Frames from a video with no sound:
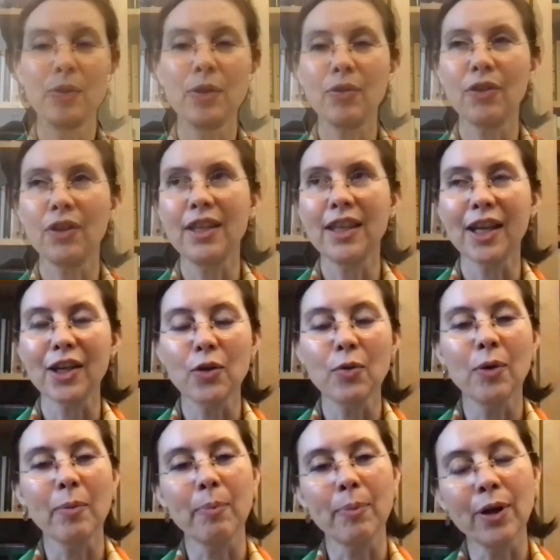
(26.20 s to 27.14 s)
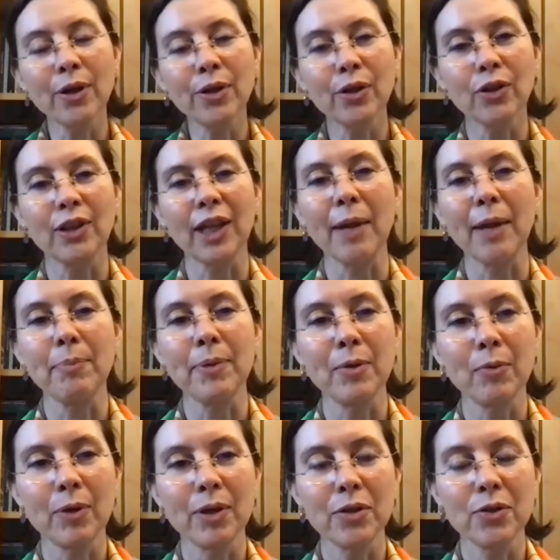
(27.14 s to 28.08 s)
Do you think that you were
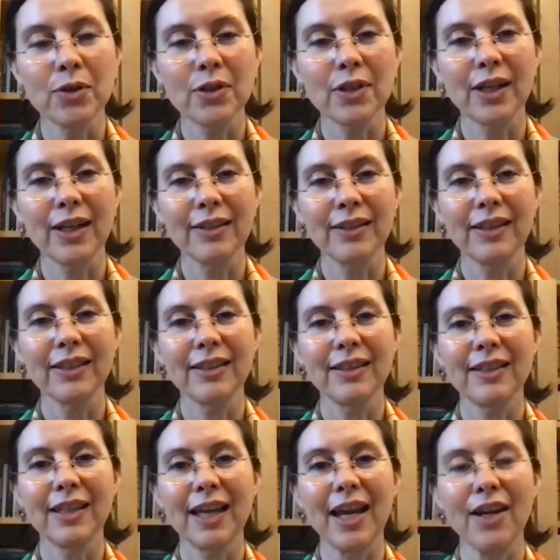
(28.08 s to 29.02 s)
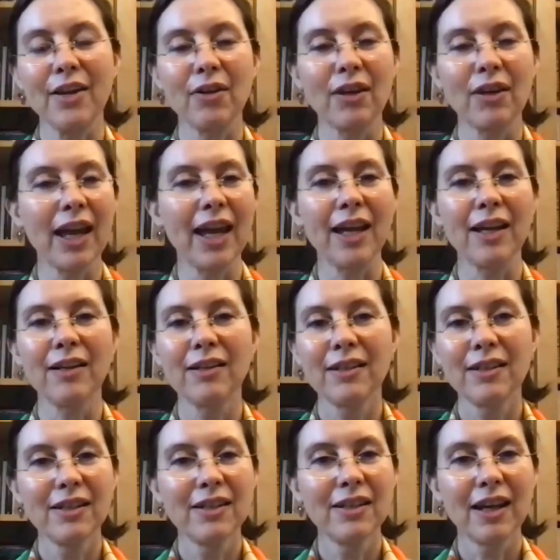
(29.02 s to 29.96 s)
prototyping when you started saying, okay,
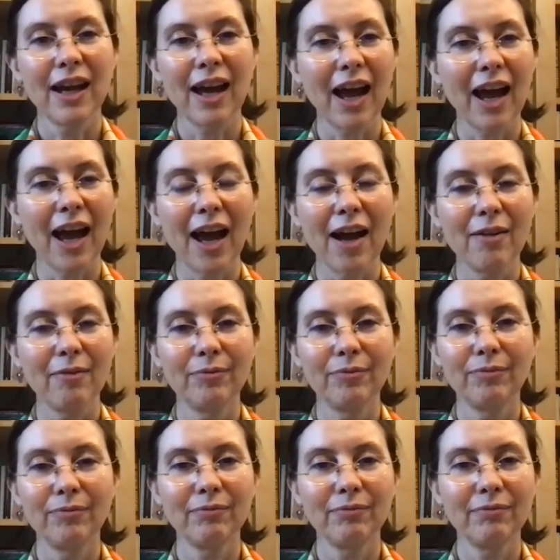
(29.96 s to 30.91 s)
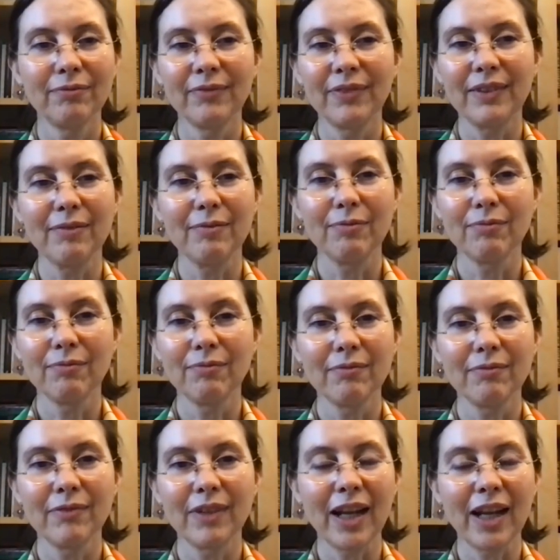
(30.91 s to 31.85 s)

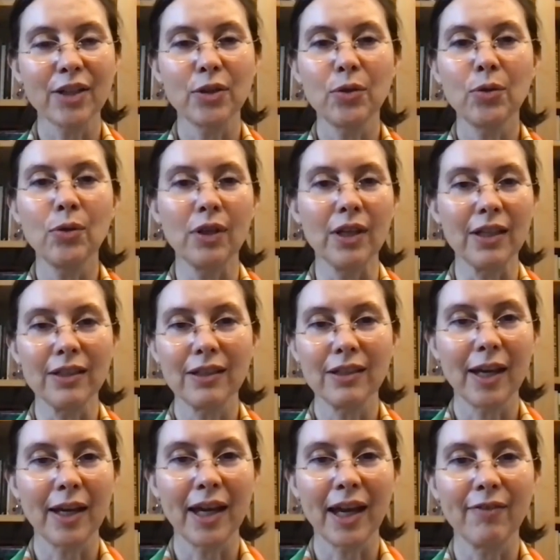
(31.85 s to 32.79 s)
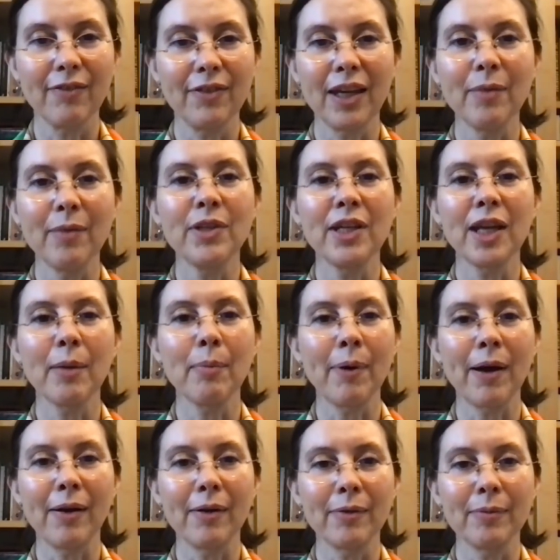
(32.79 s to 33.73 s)
let us do this? I have the empty
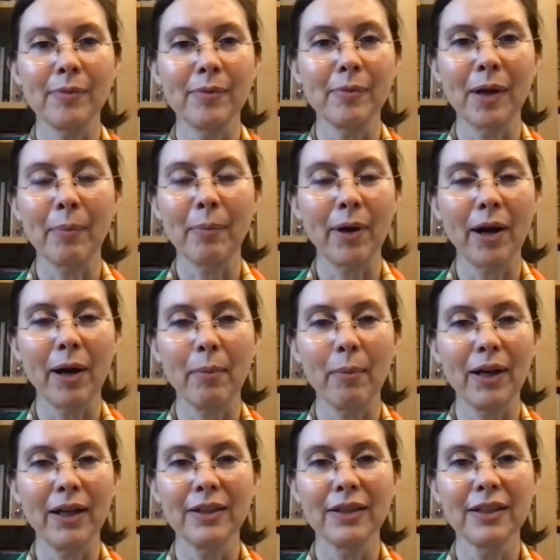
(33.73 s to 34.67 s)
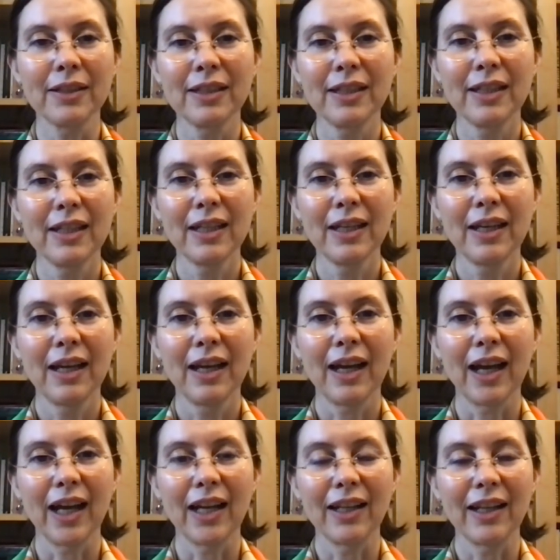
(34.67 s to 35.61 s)
apartment
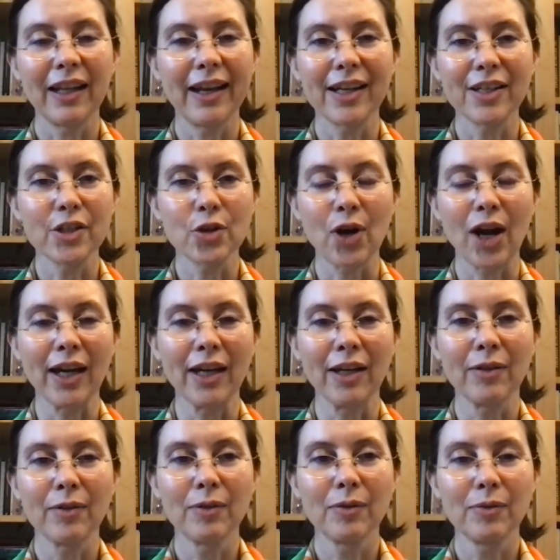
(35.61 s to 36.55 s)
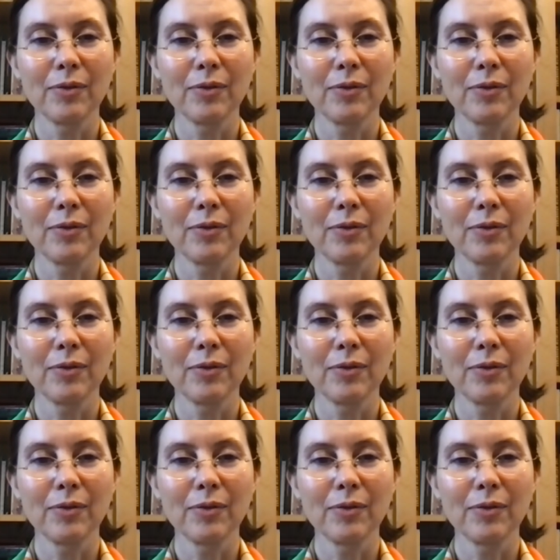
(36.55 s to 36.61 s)
and let us try.